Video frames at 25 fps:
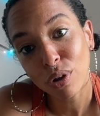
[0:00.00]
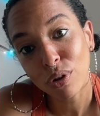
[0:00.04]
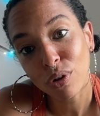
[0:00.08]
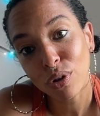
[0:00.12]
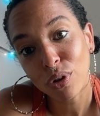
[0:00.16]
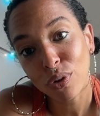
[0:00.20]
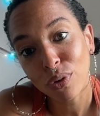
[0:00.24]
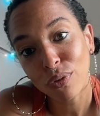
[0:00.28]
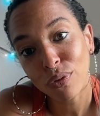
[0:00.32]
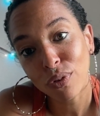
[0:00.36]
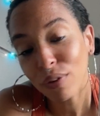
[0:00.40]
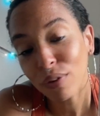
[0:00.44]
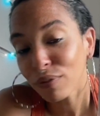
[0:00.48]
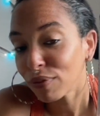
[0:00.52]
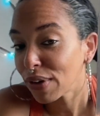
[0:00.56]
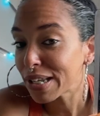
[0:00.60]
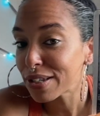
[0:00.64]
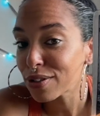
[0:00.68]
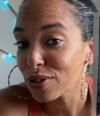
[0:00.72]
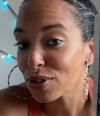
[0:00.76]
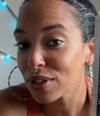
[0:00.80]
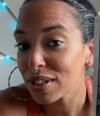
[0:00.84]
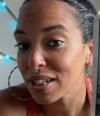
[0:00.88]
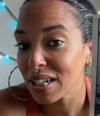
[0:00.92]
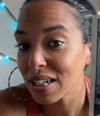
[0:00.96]
You've
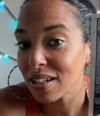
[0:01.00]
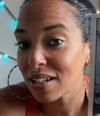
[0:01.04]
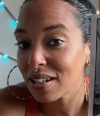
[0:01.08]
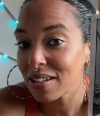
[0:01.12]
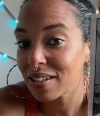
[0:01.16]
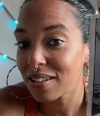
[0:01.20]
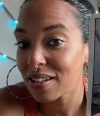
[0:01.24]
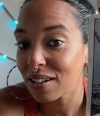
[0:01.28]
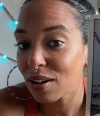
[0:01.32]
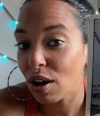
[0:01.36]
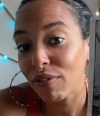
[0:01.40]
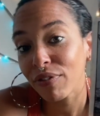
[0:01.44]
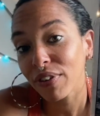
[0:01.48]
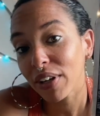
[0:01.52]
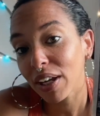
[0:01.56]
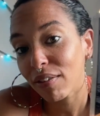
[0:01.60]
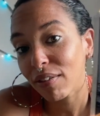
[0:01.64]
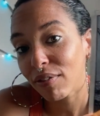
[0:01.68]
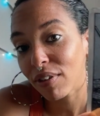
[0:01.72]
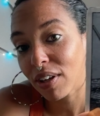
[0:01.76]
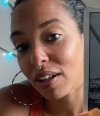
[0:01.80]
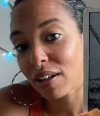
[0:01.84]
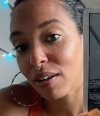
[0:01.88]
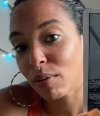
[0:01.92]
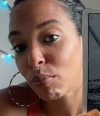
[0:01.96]
confessed your sins and are
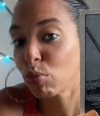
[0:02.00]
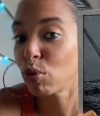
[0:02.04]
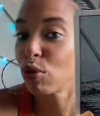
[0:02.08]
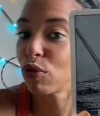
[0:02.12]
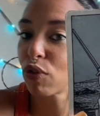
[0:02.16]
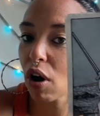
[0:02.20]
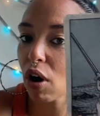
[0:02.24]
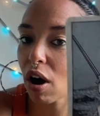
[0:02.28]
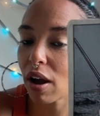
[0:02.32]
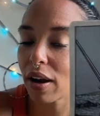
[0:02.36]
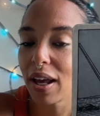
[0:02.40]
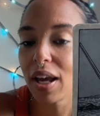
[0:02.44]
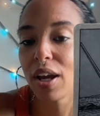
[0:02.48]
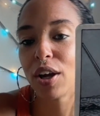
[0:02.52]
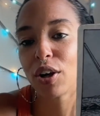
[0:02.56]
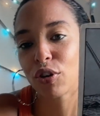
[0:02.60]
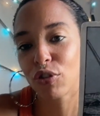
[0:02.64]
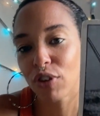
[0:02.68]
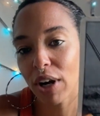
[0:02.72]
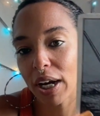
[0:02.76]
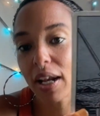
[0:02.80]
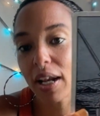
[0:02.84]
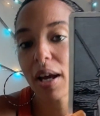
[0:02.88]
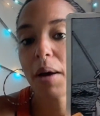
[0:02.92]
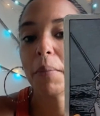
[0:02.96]
forgiven and move on.
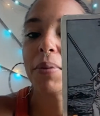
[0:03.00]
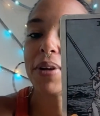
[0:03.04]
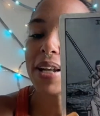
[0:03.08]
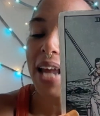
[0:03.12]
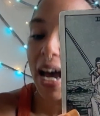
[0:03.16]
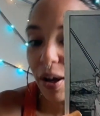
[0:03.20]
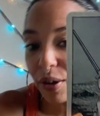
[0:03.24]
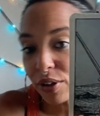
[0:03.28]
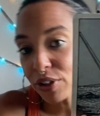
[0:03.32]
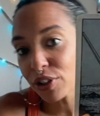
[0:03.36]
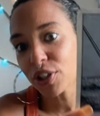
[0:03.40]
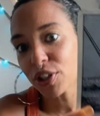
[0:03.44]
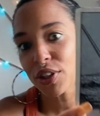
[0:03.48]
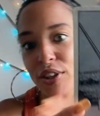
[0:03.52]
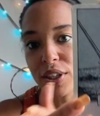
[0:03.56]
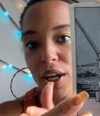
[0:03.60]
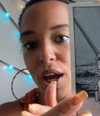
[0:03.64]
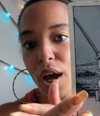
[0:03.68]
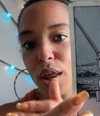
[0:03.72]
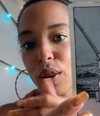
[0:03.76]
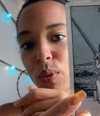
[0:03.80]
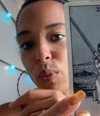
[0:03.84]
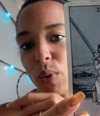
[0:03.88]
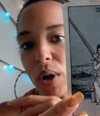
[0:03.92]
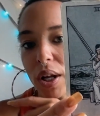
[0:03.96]
Great. But now into the
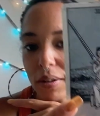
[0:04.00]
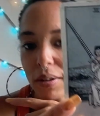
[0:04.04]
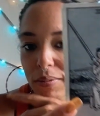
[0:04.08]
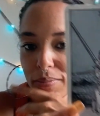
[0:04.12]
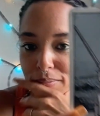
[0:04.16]
other one.